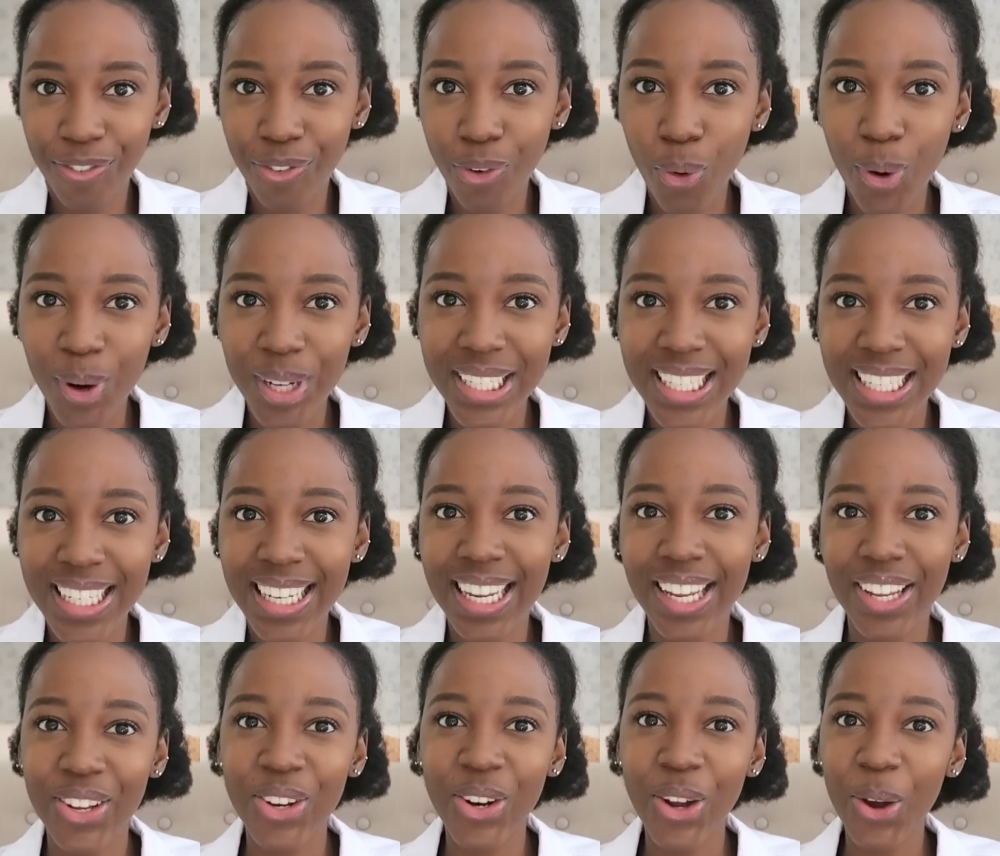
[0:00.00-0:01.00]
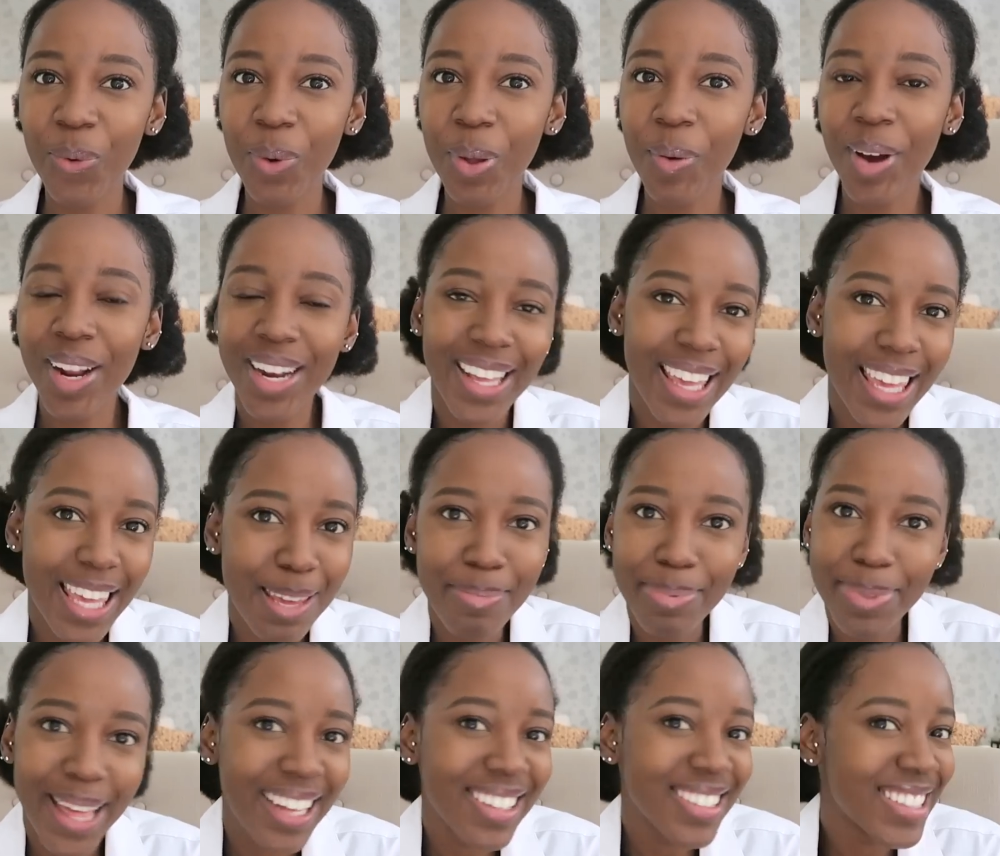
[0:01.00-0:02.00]
40 you know we want to
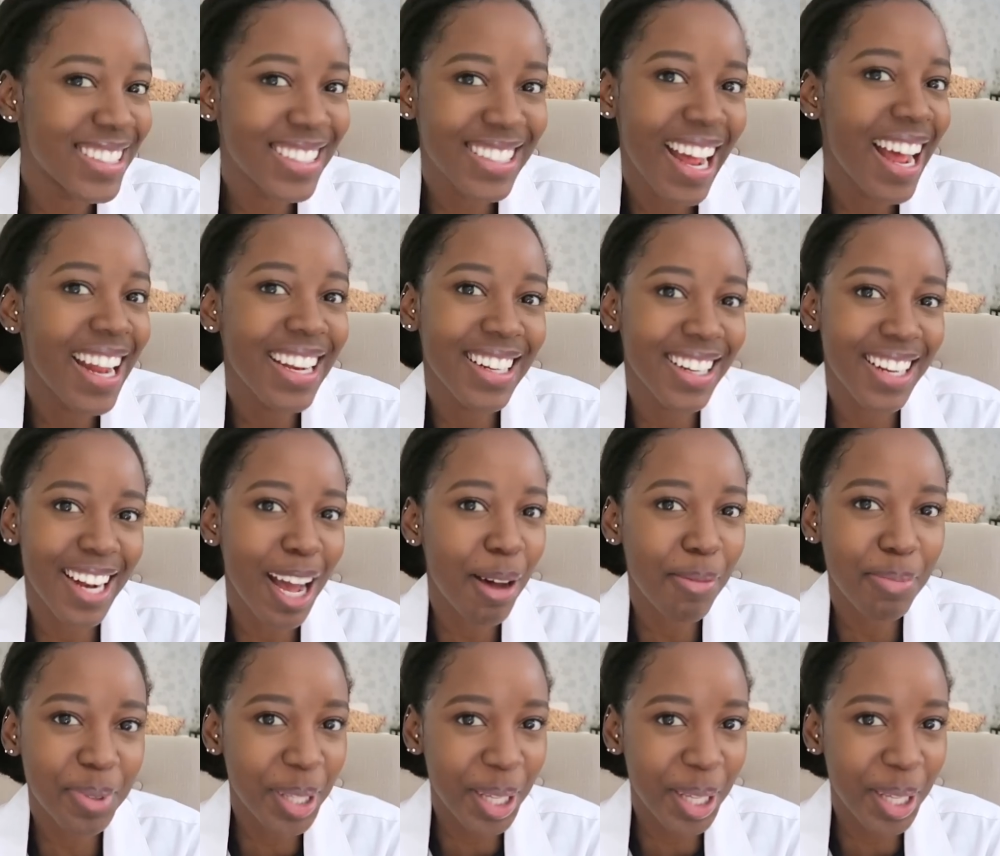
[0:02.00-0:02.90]
keep that standard up